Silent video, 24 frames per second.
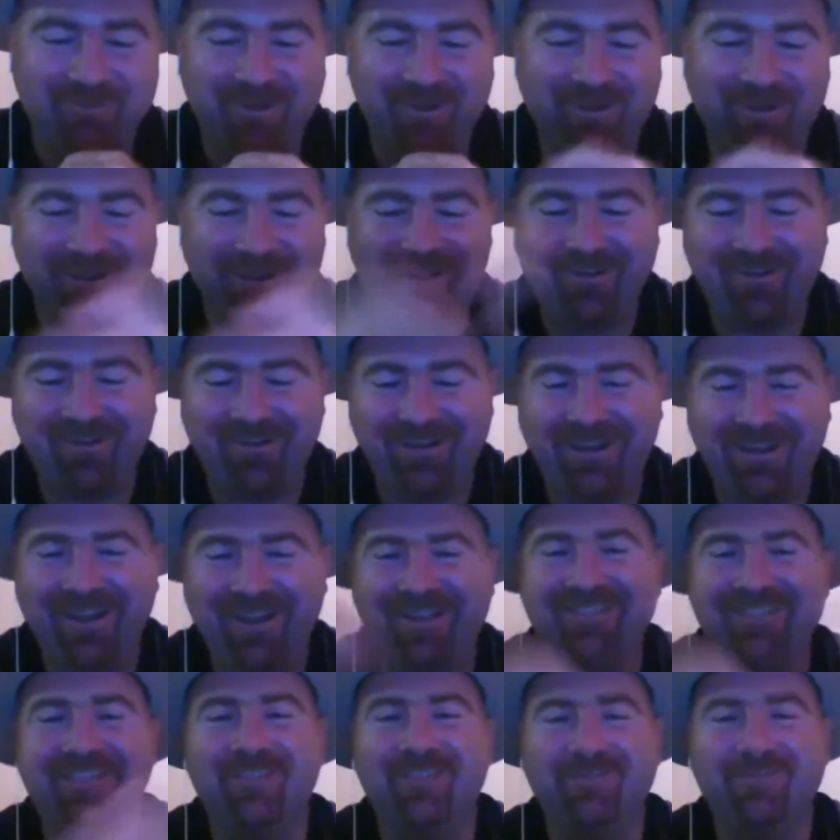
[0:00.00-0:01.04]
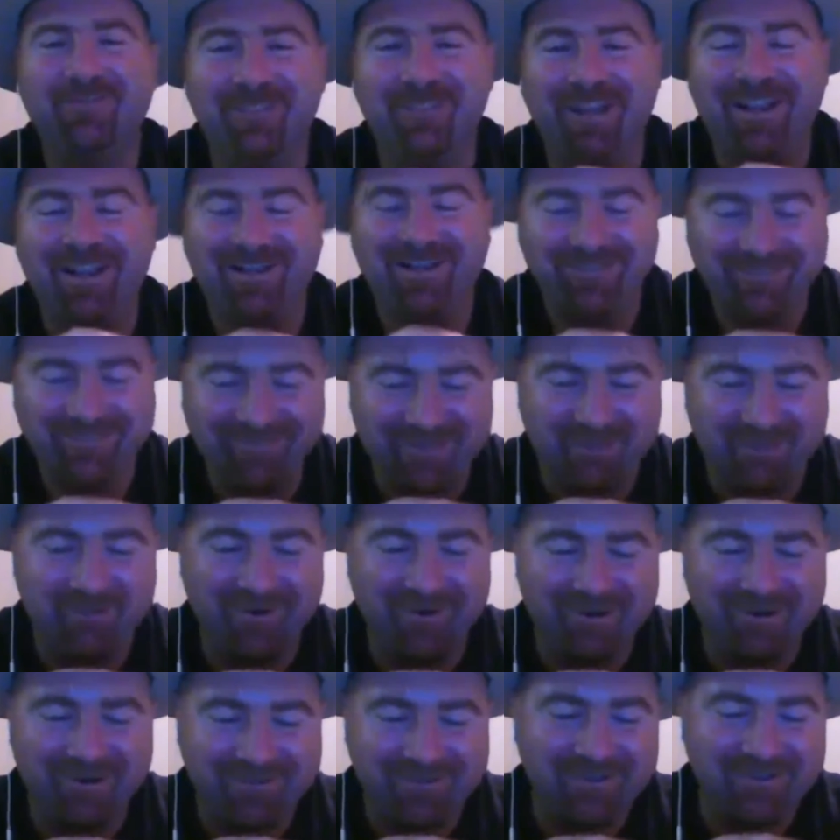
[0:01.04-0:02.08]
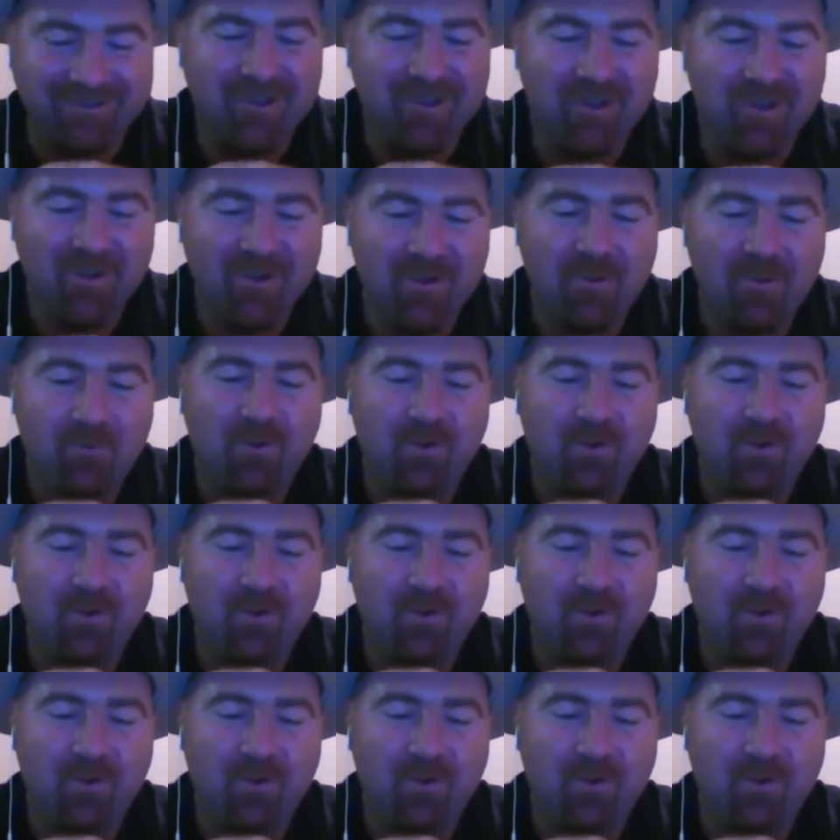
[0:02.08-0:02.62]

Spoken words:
Yeah. Okay, so Flash, no worries. Well,